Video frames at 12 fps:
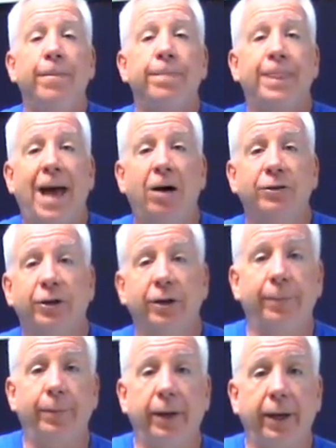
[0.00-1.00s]
Now it's going
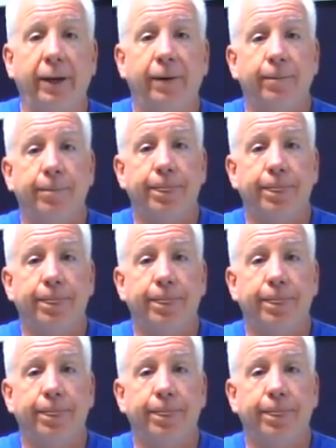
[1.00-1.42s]
to be